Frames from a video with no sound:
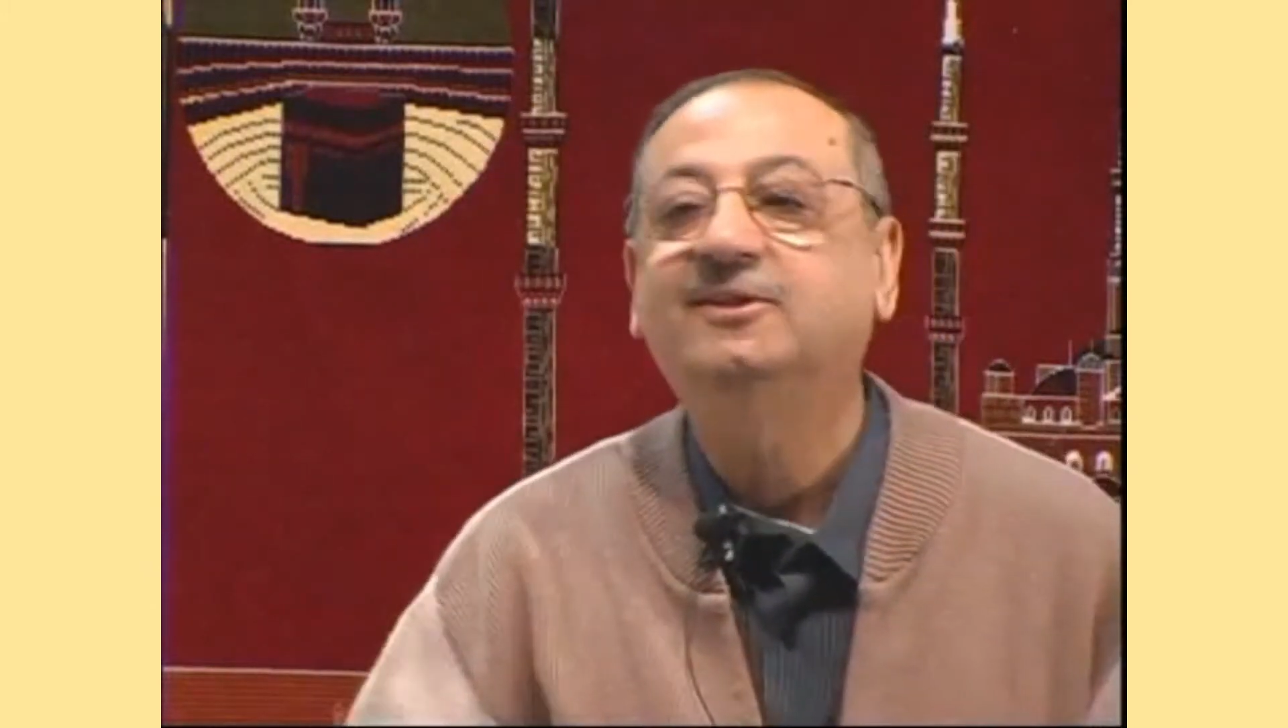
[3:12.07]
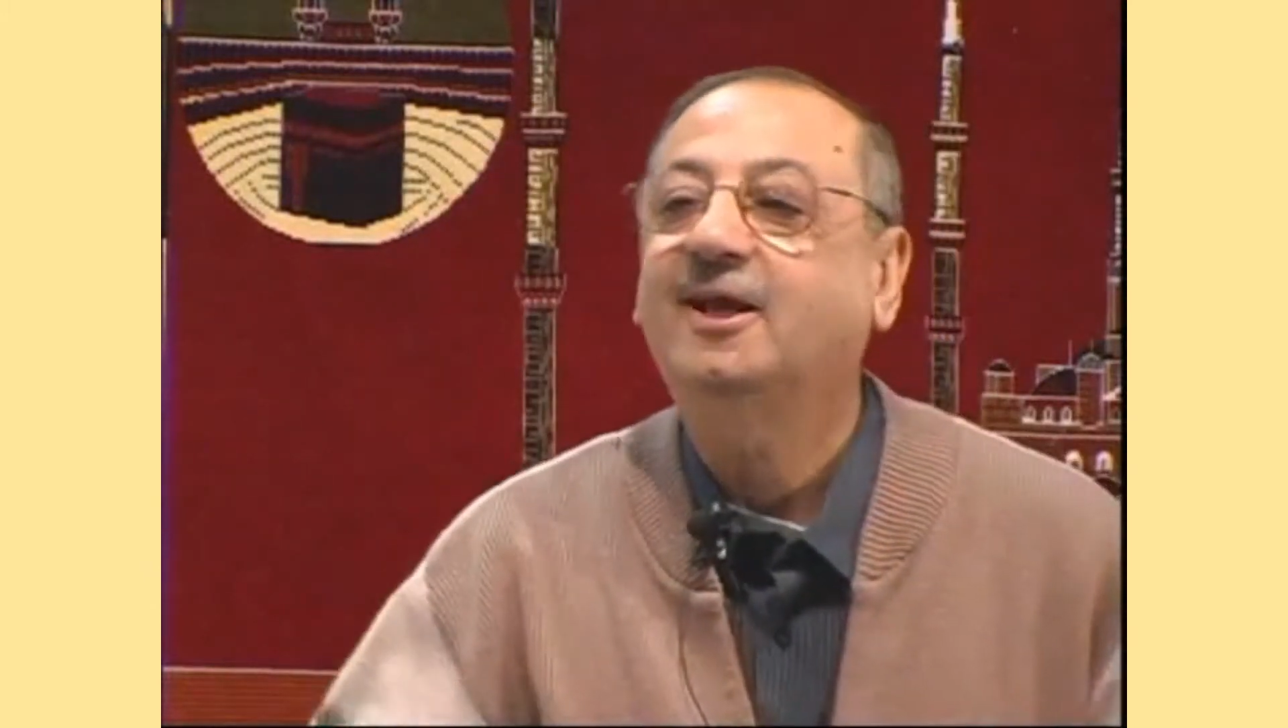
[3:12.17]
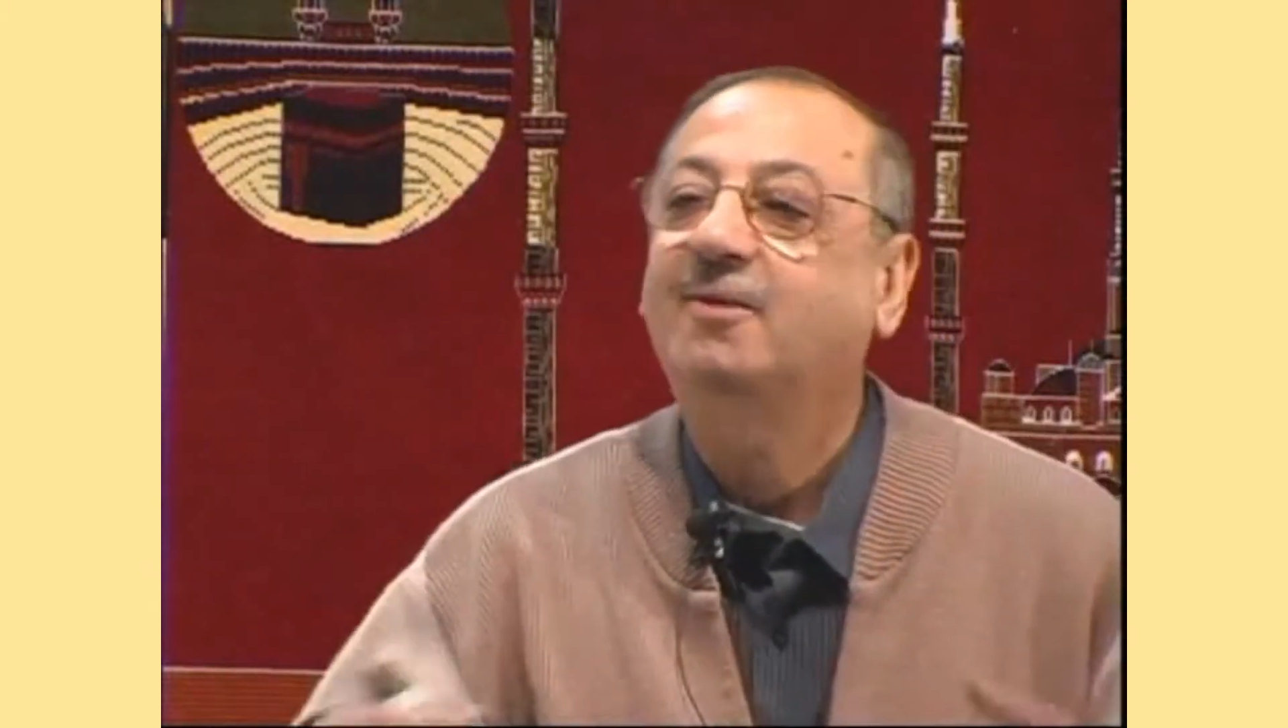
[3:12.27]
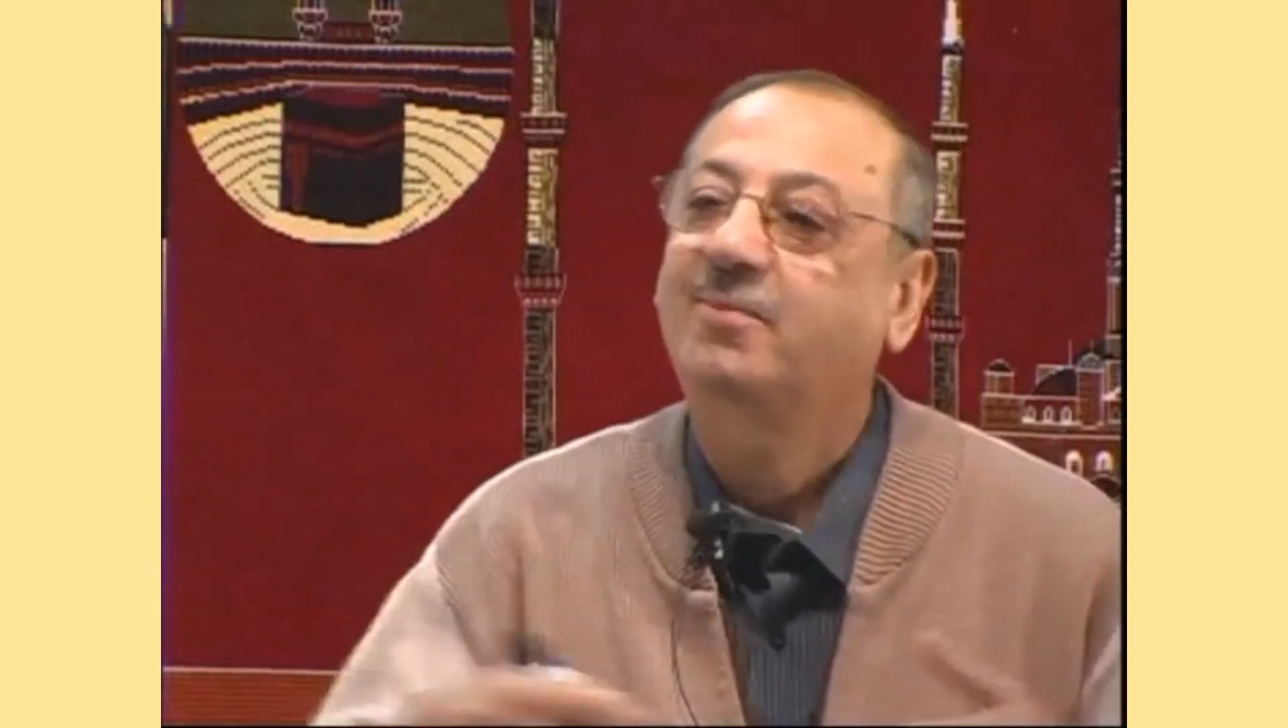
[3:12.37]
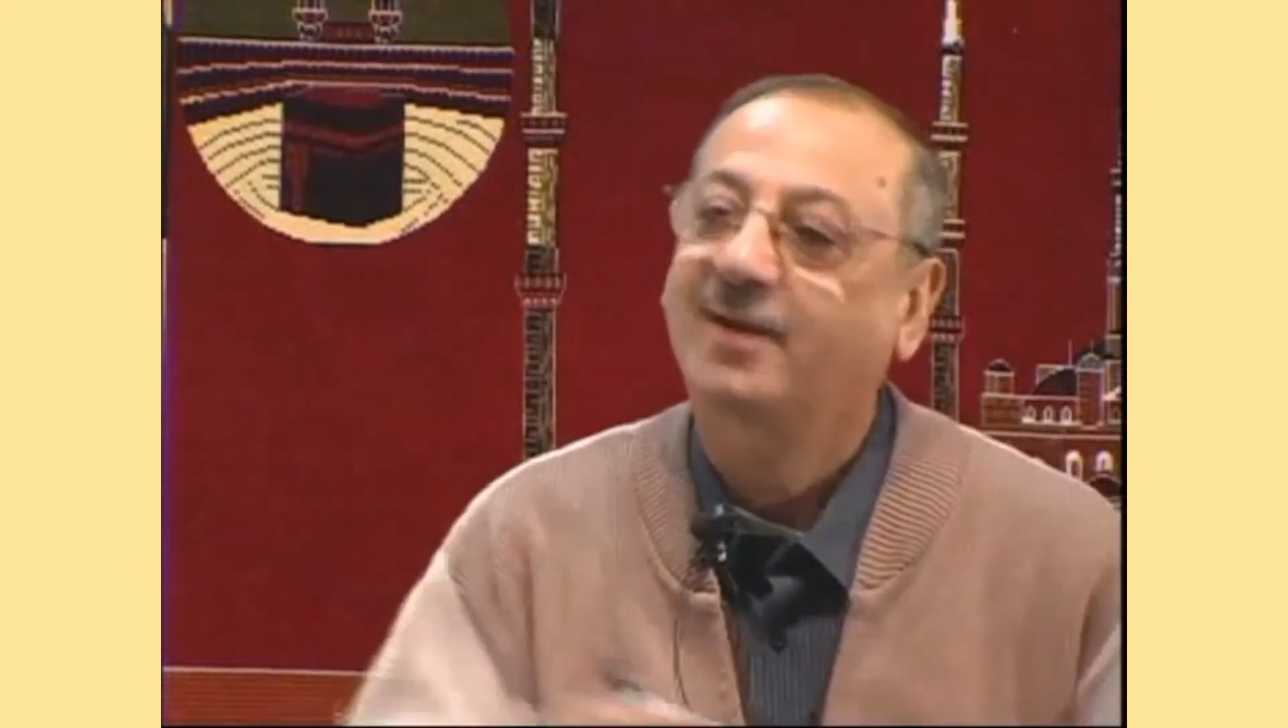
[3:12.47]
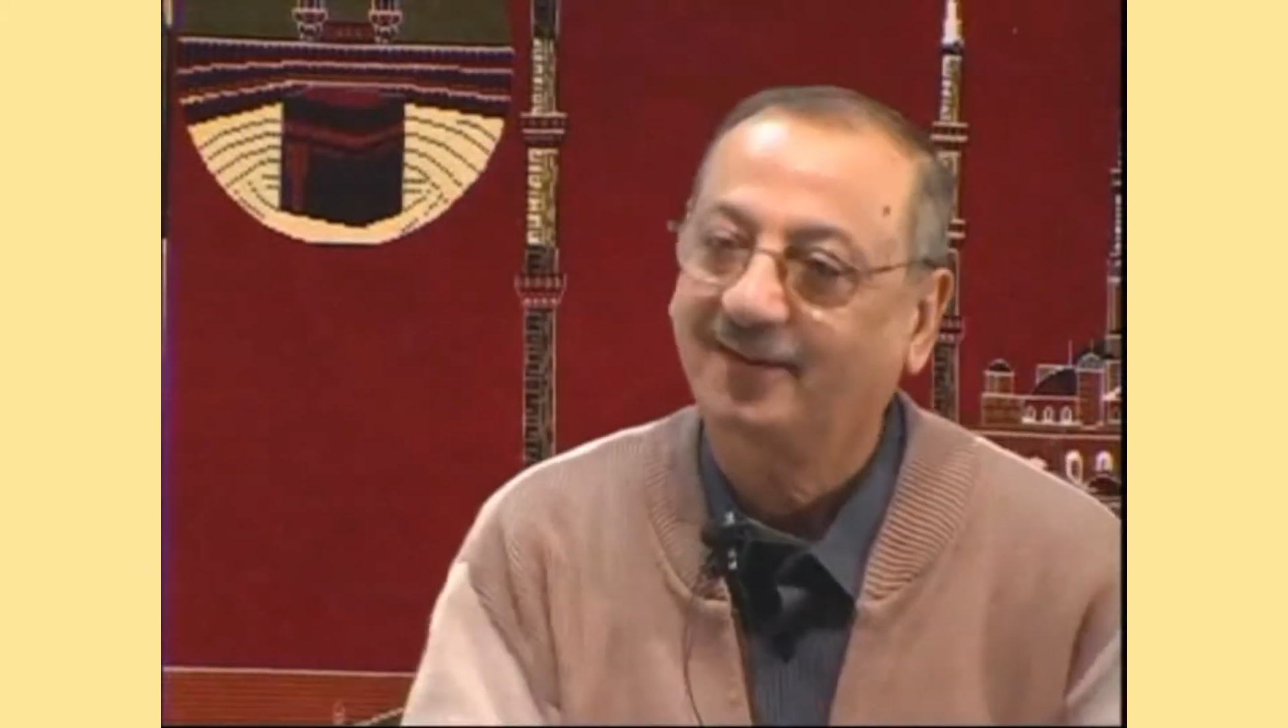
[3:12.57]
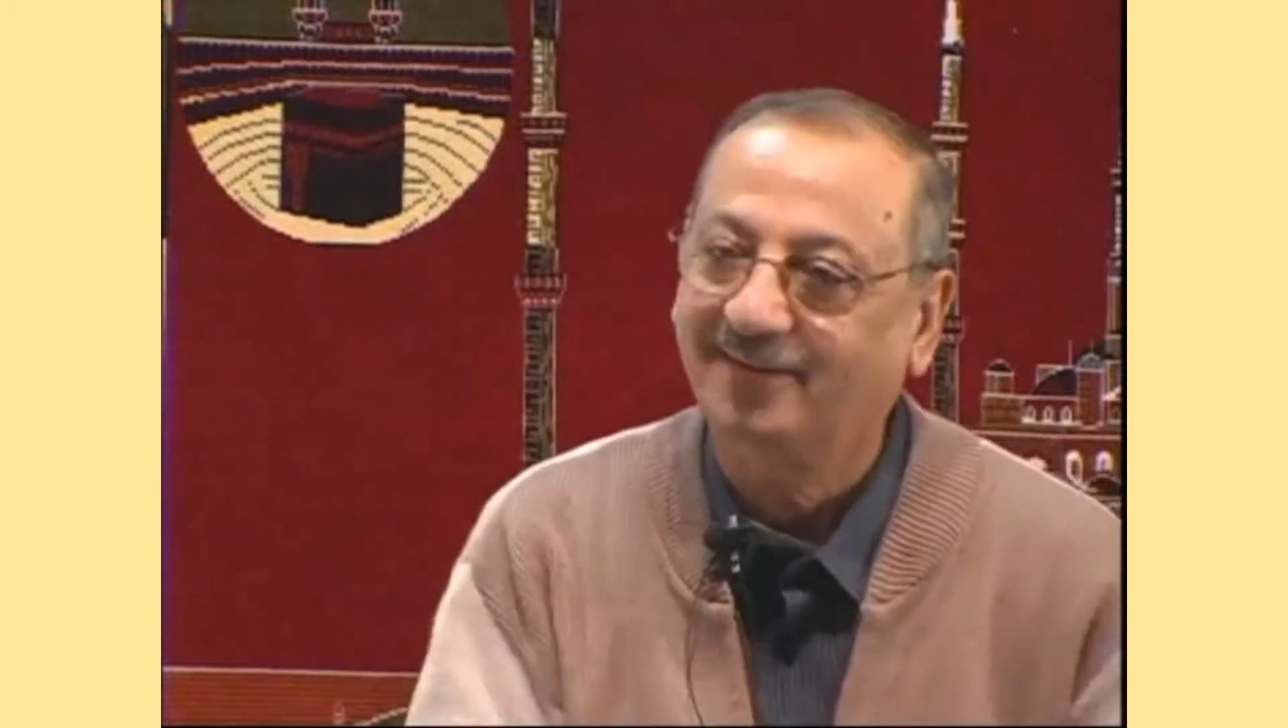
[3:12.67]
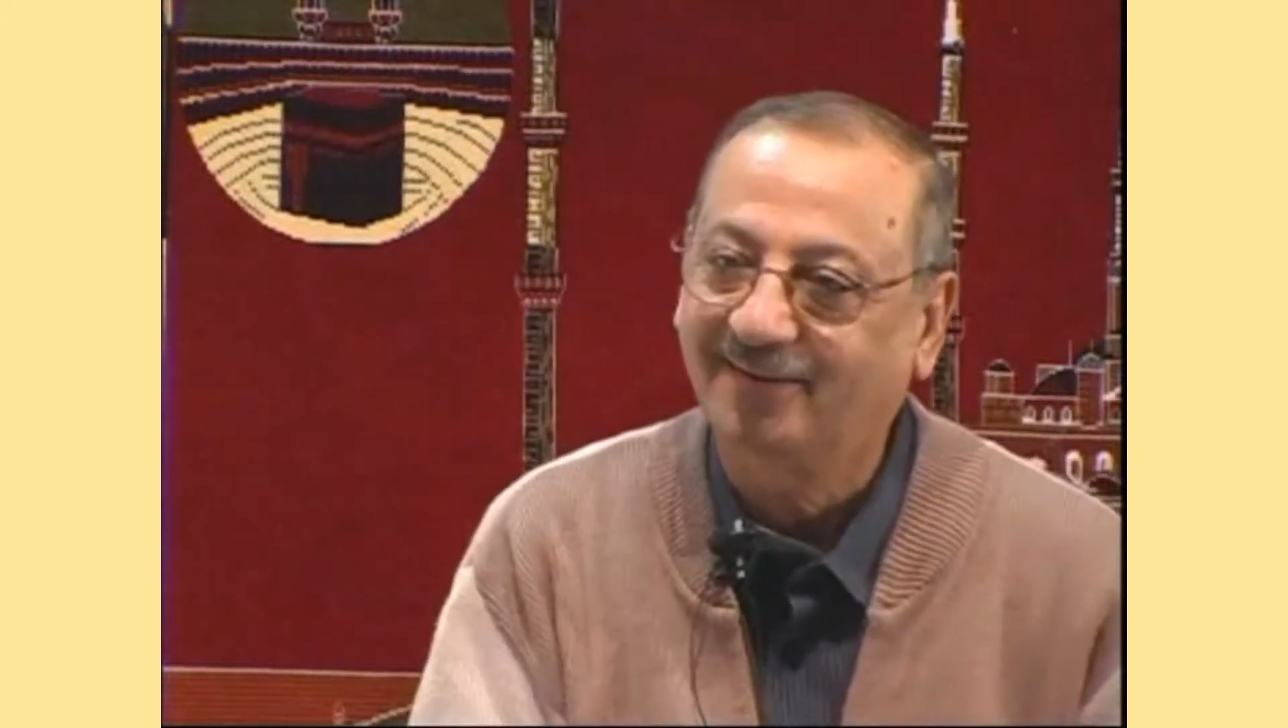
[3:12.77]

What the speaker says: their blood.